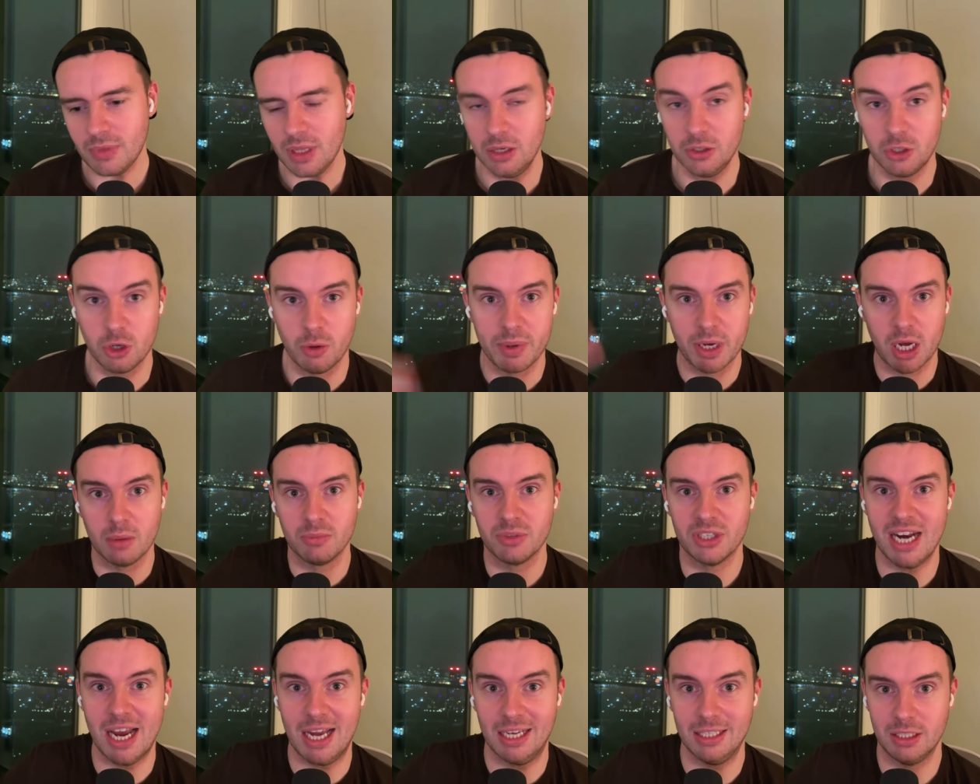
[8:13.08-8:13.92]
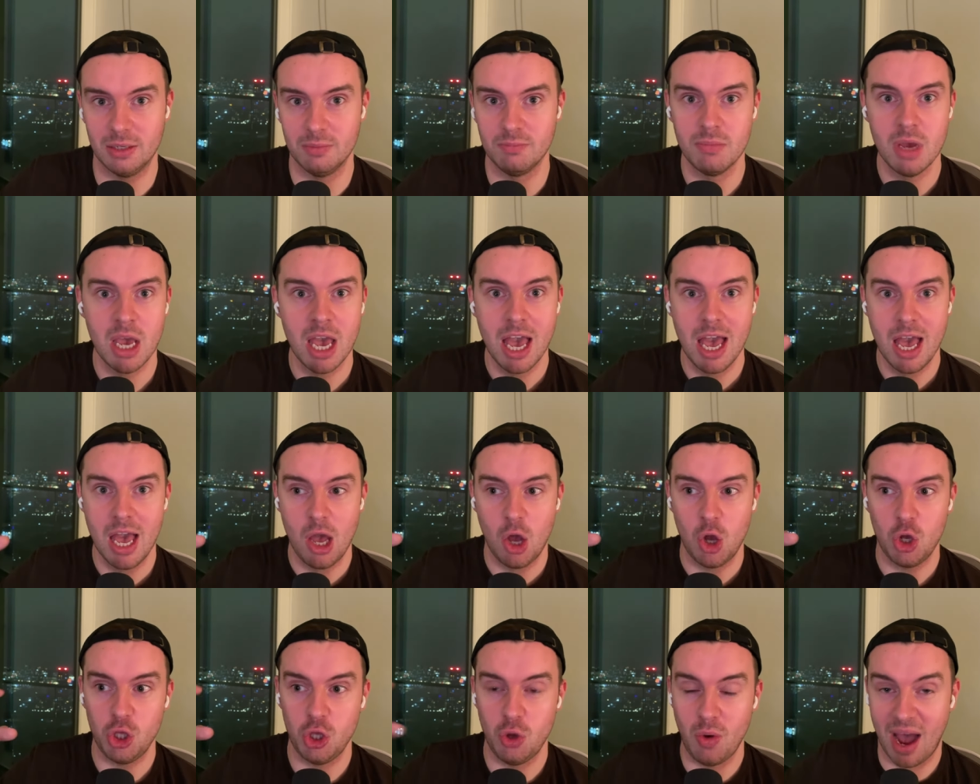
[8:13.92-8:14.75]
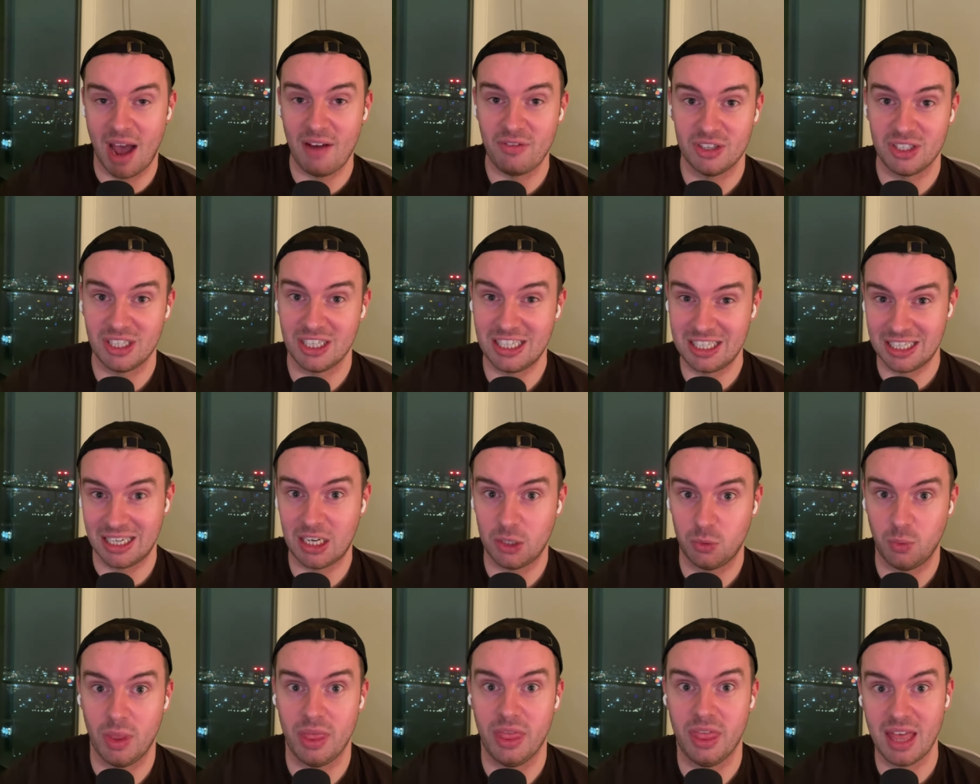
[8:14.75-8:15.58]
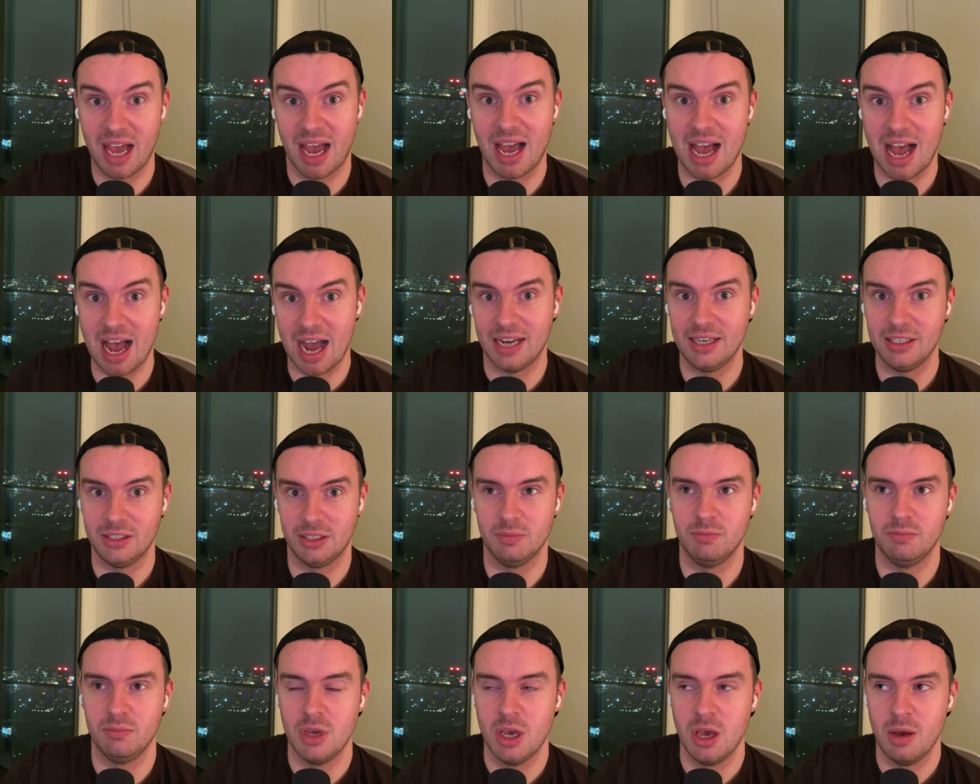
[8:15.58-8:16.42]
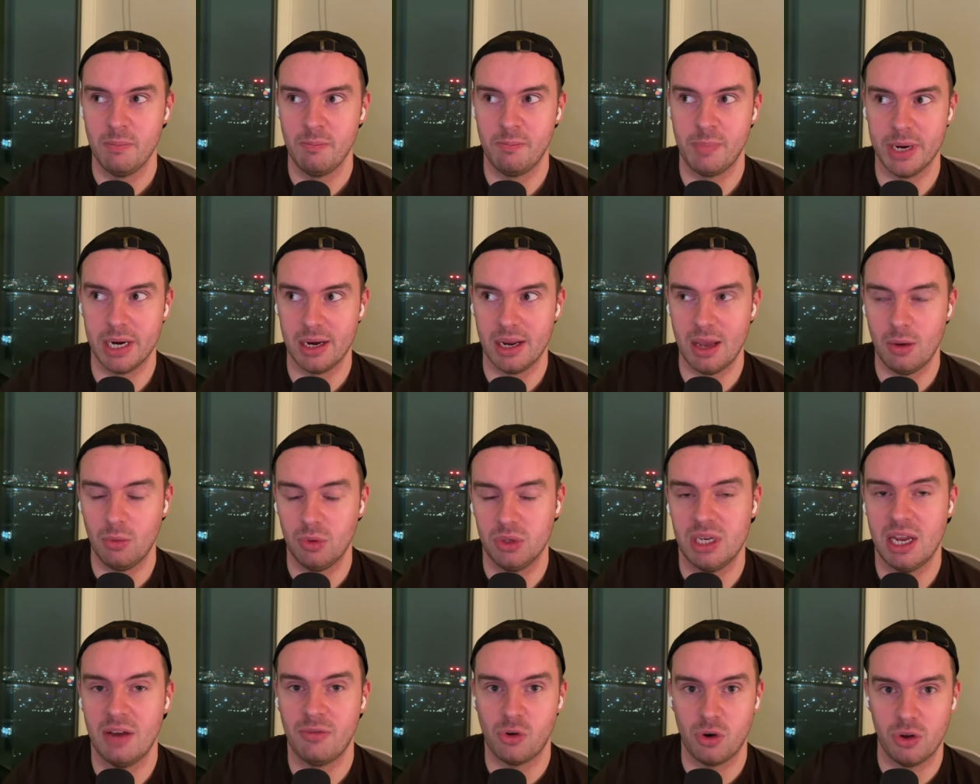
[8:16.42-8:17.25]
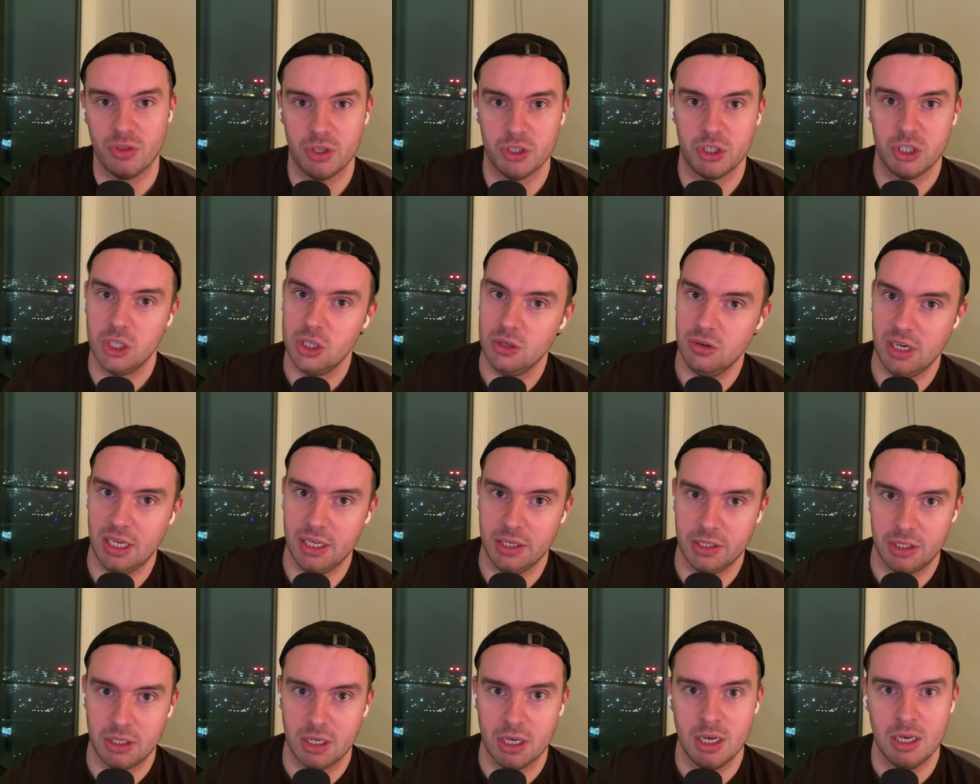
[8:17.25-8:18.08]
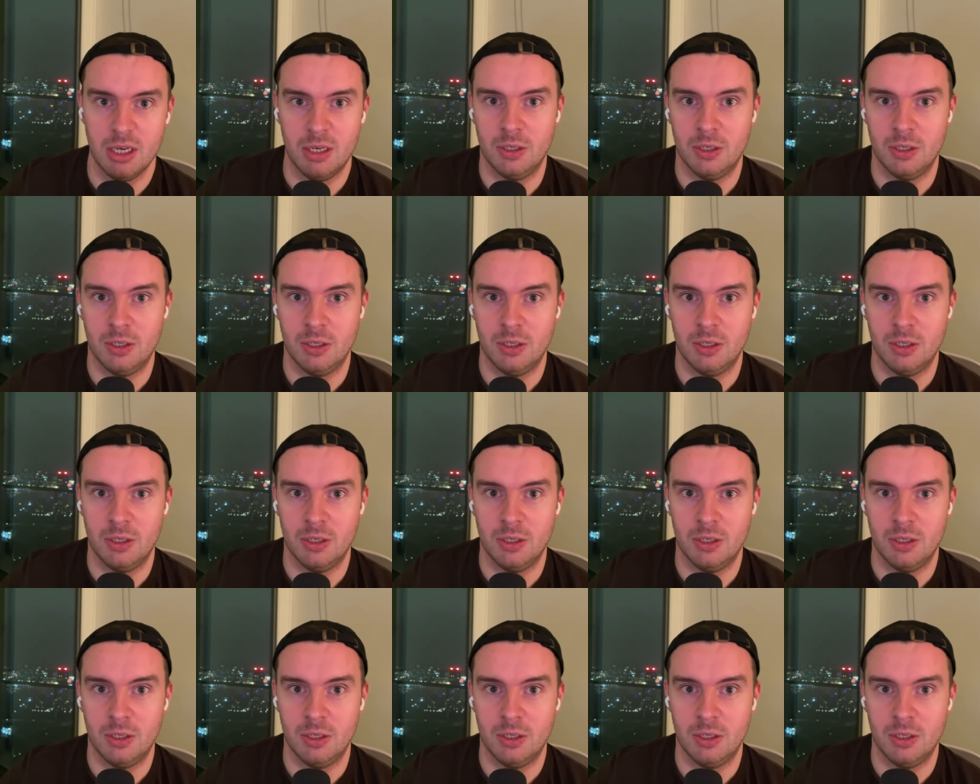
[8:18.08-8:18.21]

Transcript: So it becomes an item. You have a success with that item, but it was never on the to do list.